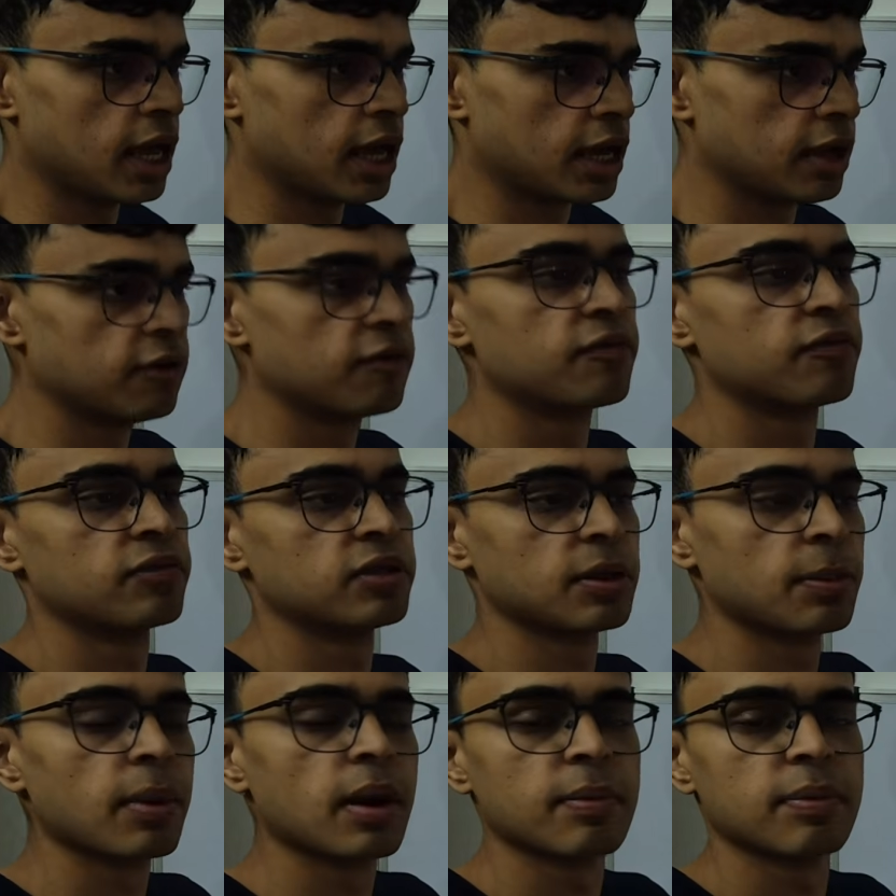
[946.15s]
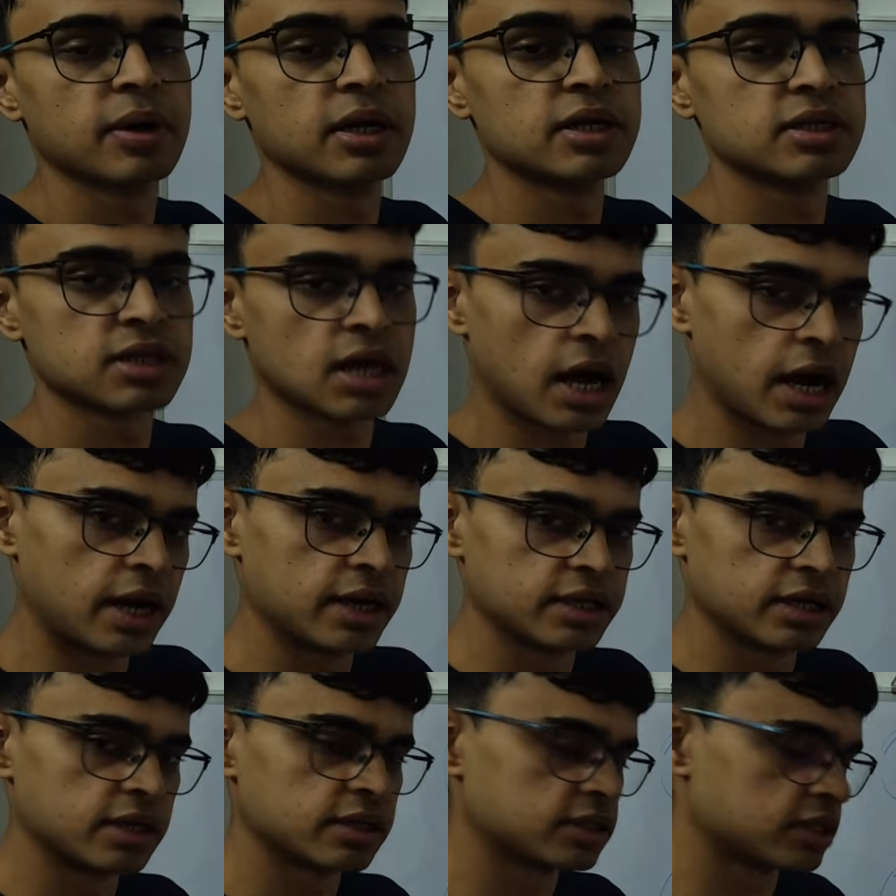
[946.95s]
if the paper is
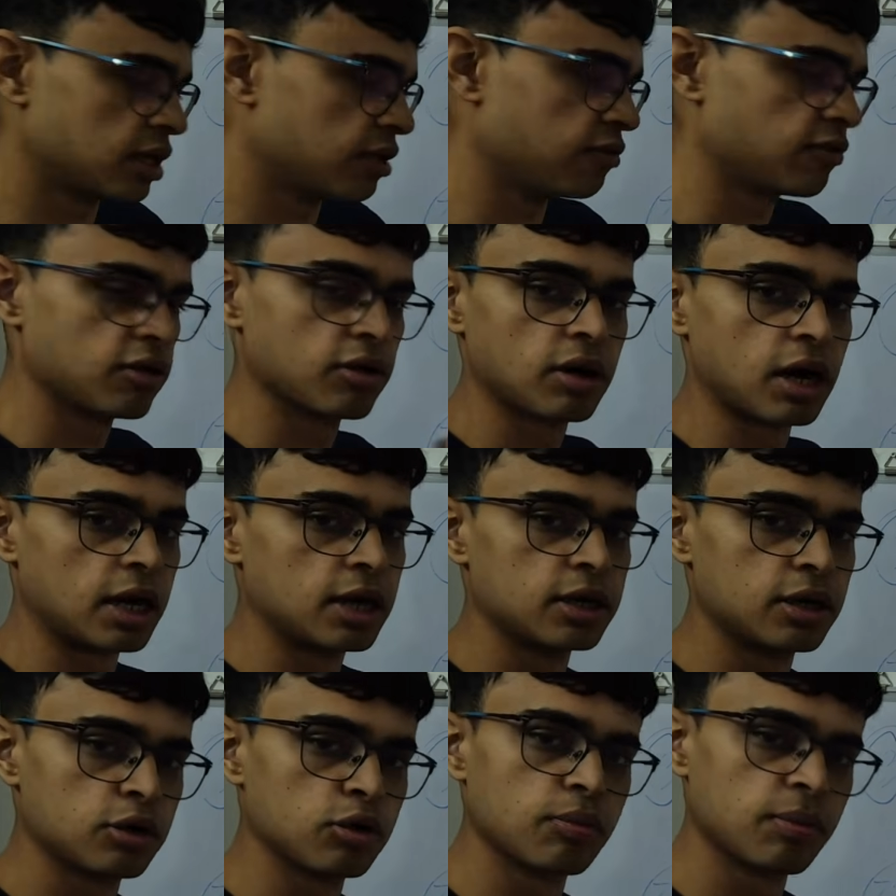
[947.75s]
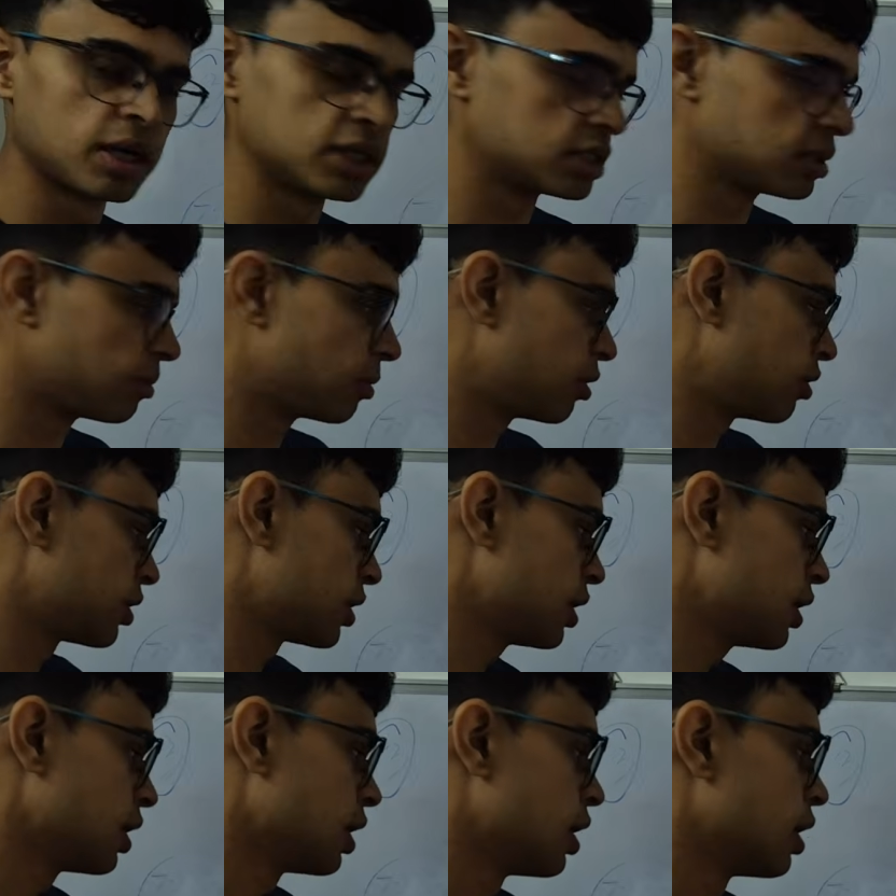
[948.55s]
hard itself, you can't do much about
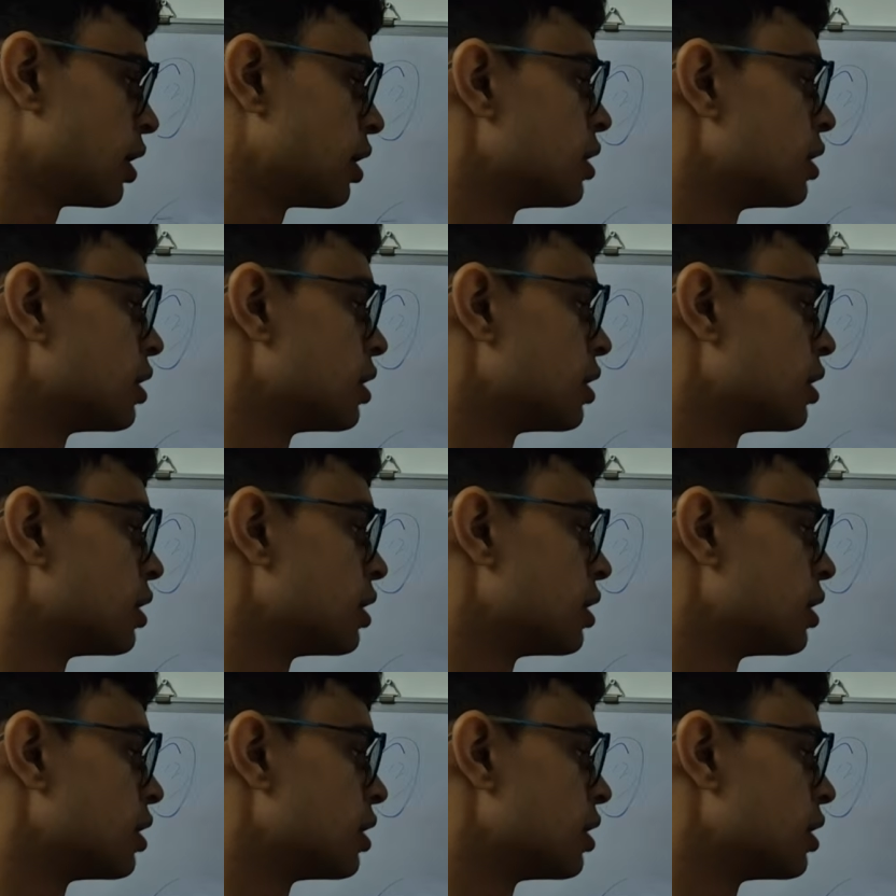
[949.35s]
it,